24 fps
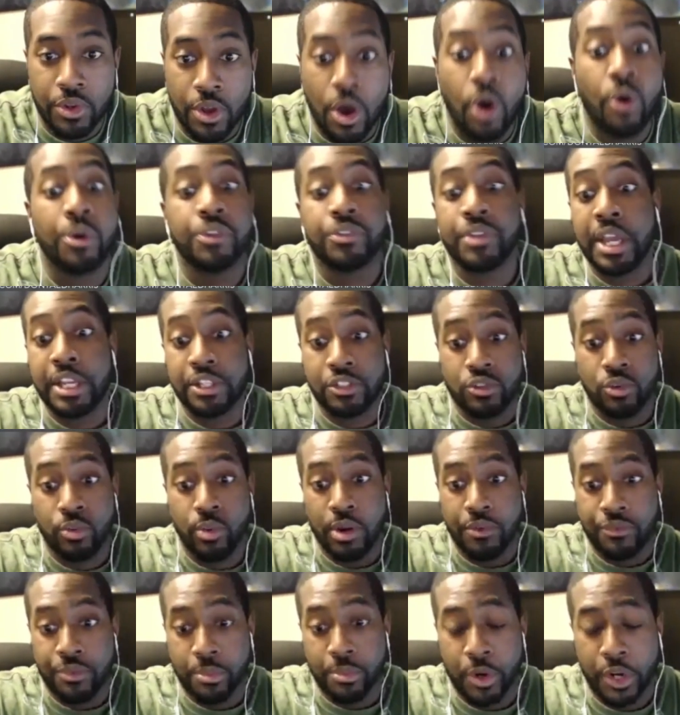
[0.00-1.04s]
then, oh, and thanks
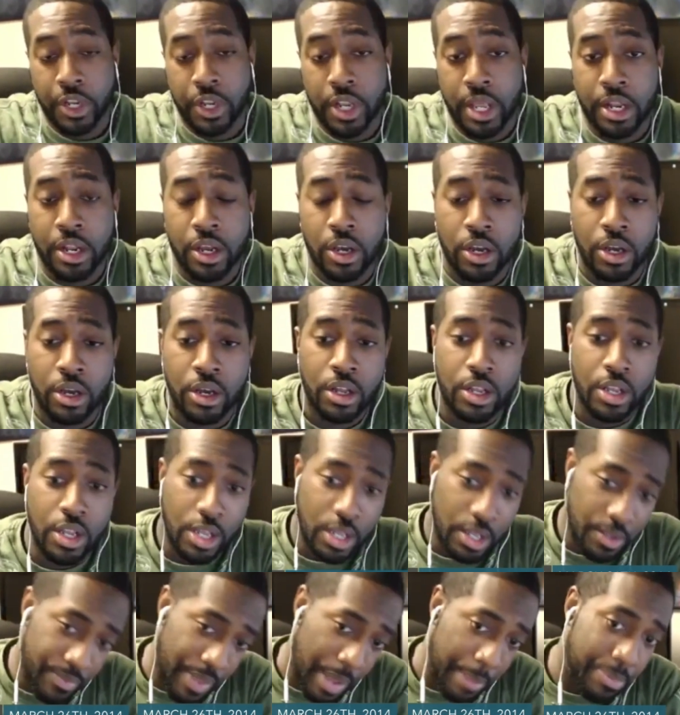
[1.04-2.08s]
Terrell for bringing
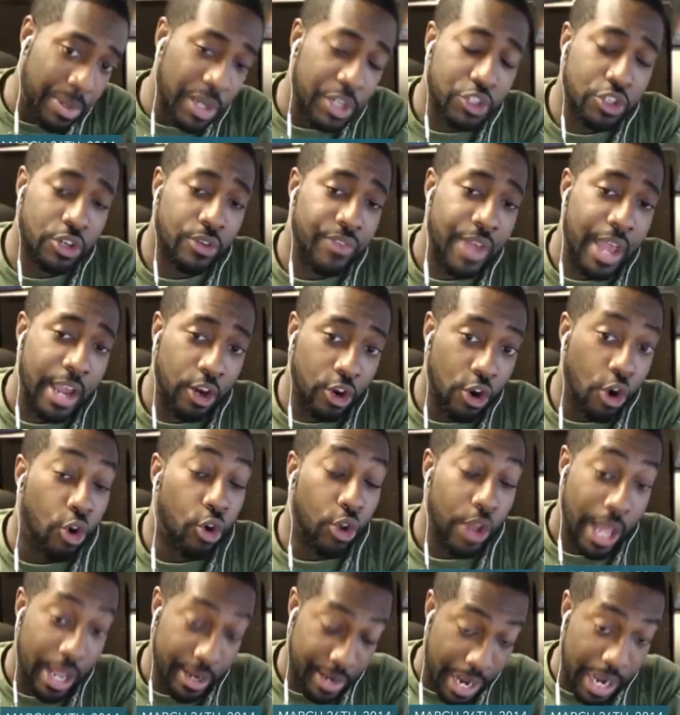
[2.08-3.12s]
that picture of that
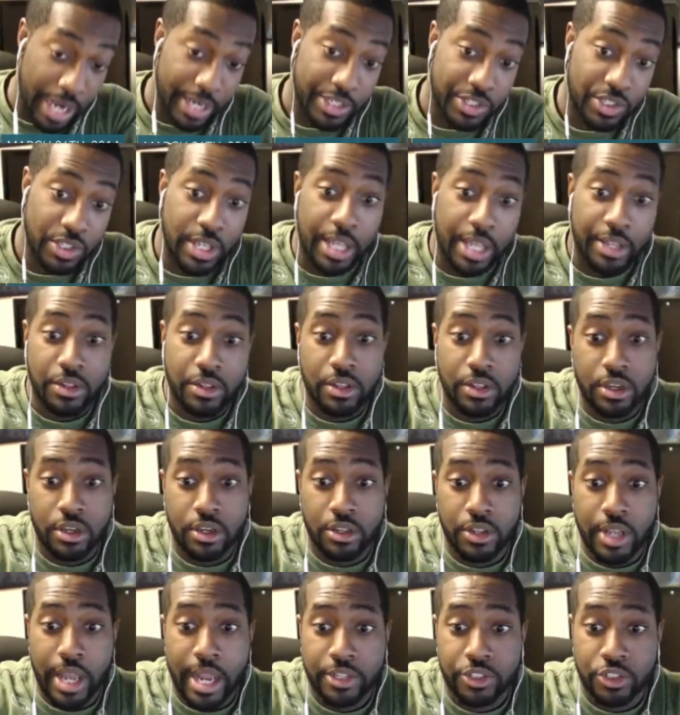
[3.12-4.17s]
gold out. Now I can see that
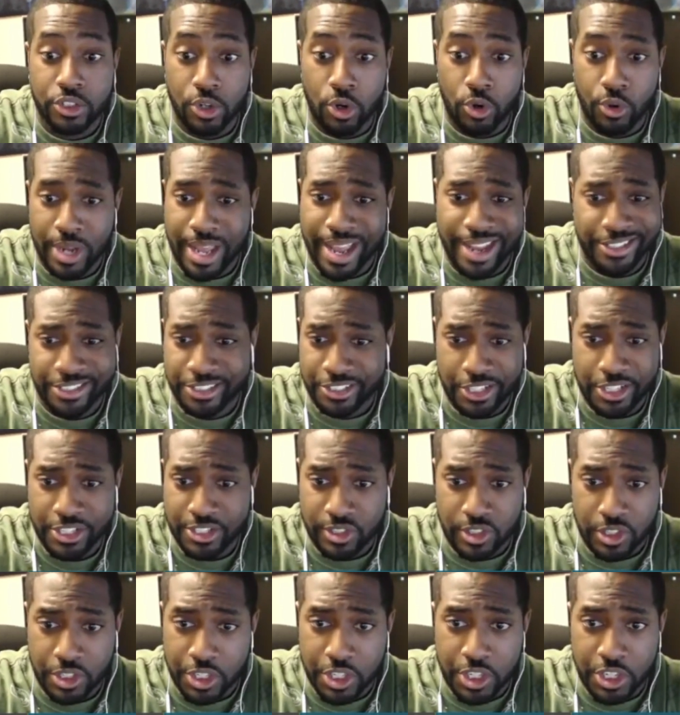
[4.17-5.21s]
the actual gold, and it actually
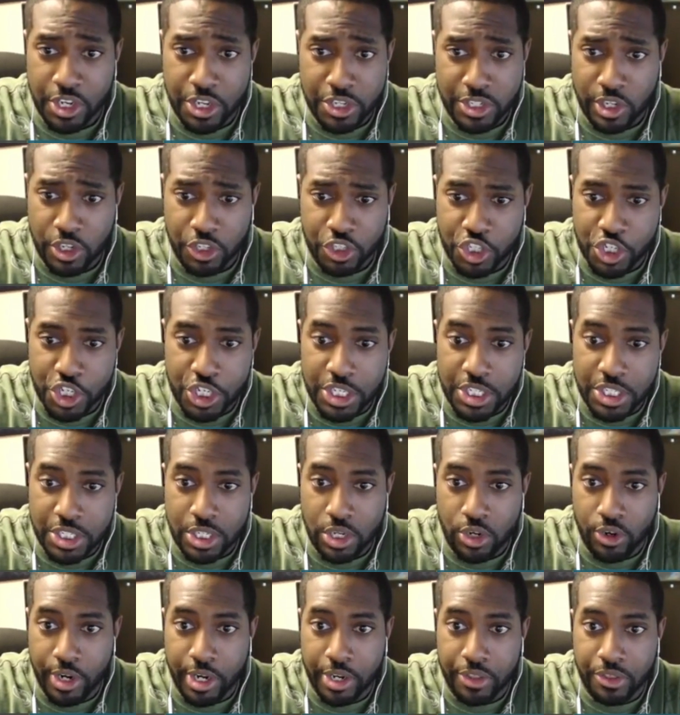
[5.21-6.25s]
does look good. It doesn't look
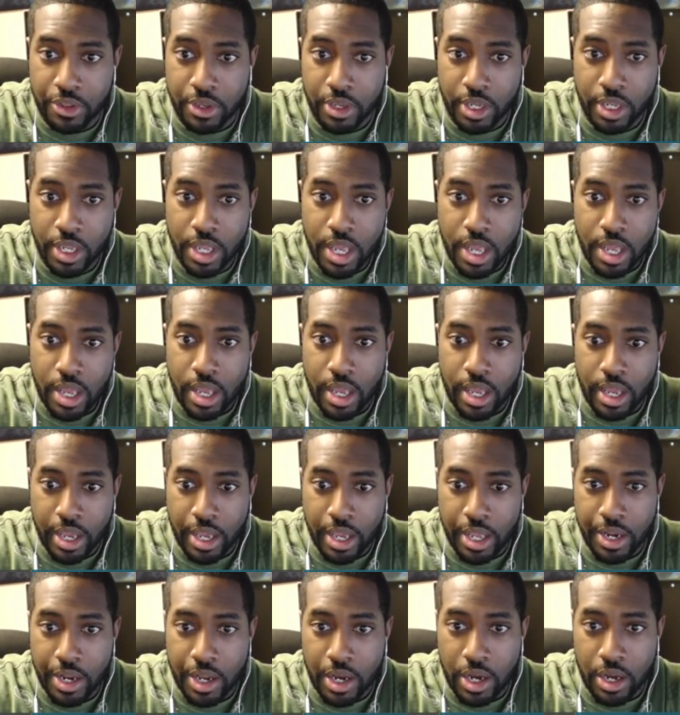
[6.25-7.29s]
cheesy or anything.
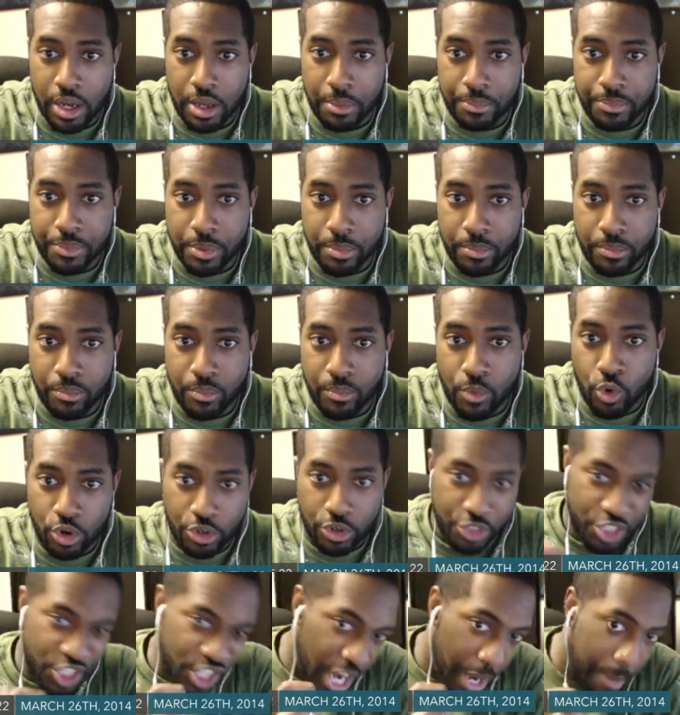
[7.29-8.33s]
And the
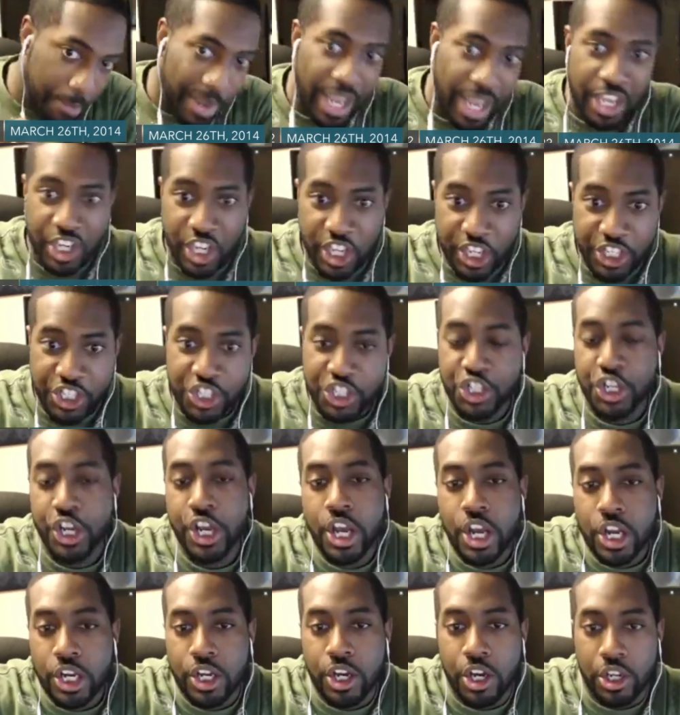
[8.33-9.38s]
more champagne-ish
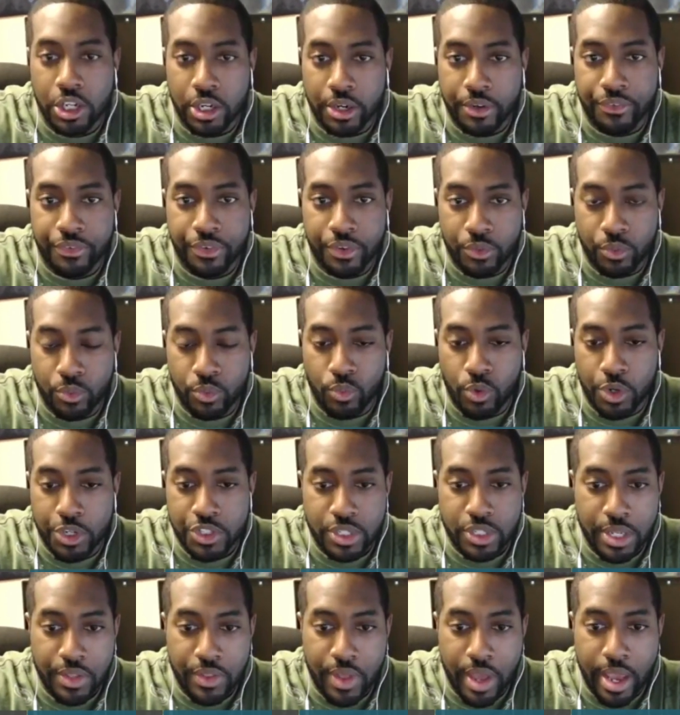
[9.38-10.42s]
color, if you want
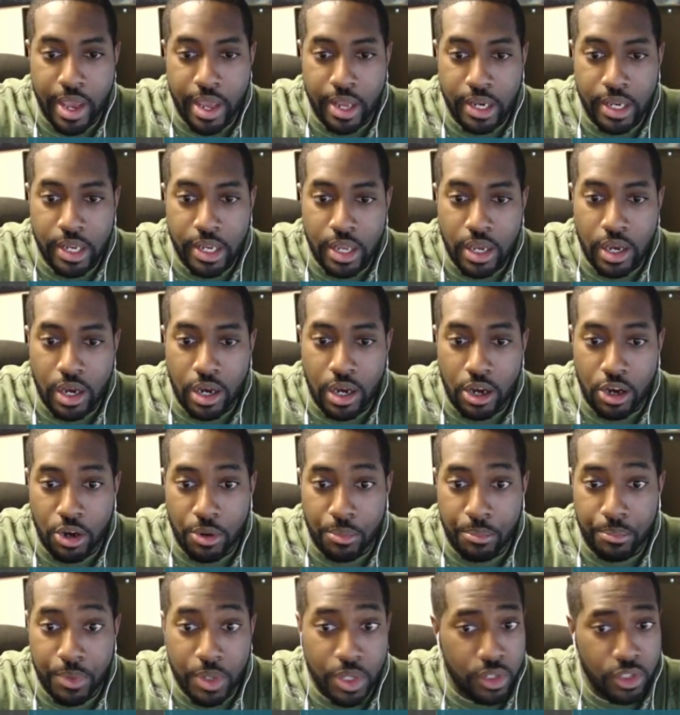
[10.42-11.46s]
to say that,
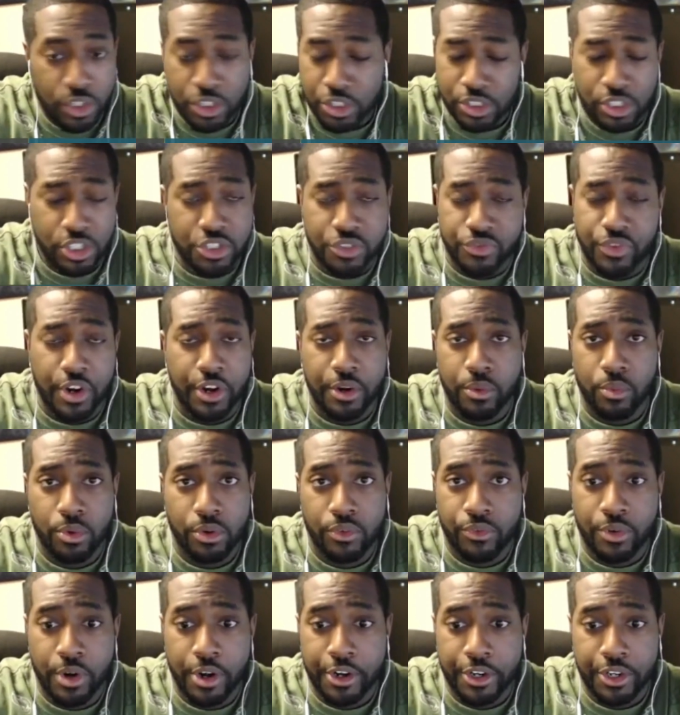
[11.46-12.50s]
looks very
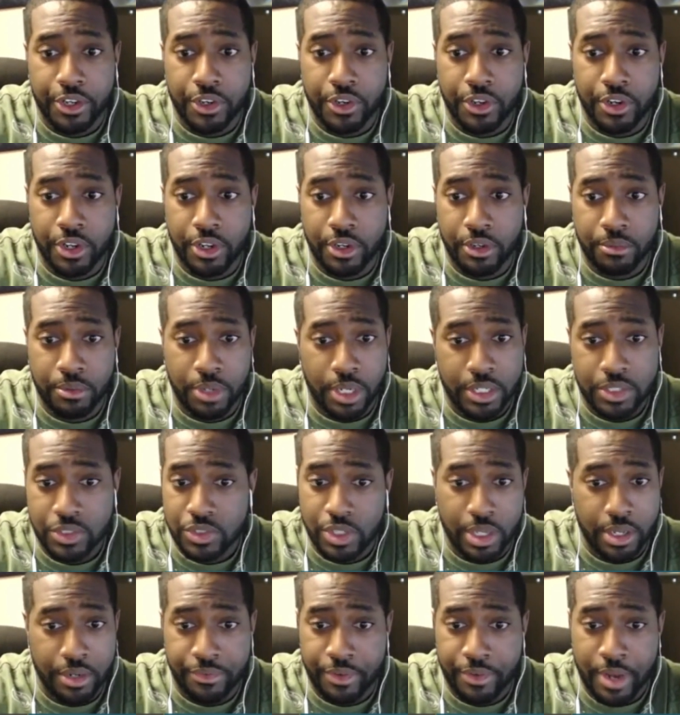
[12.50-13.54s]
very good. And like I
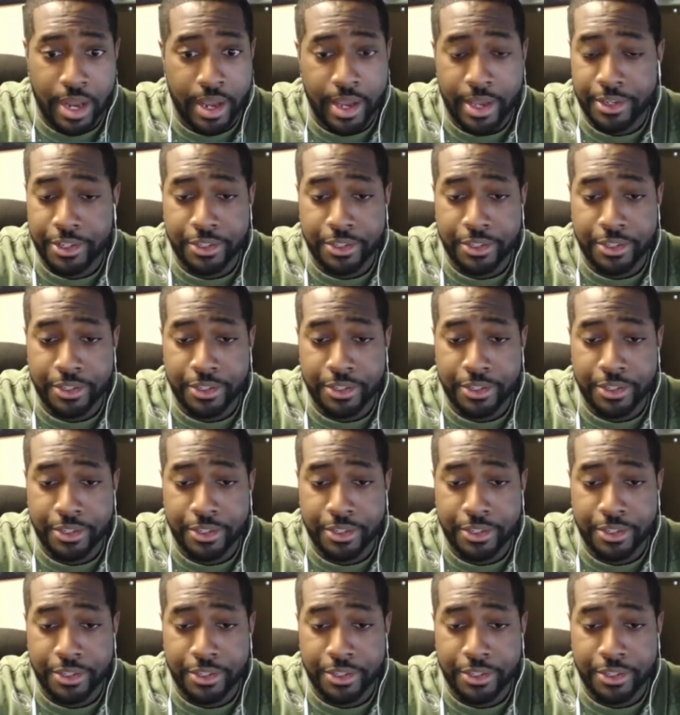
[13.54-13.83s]
said, if I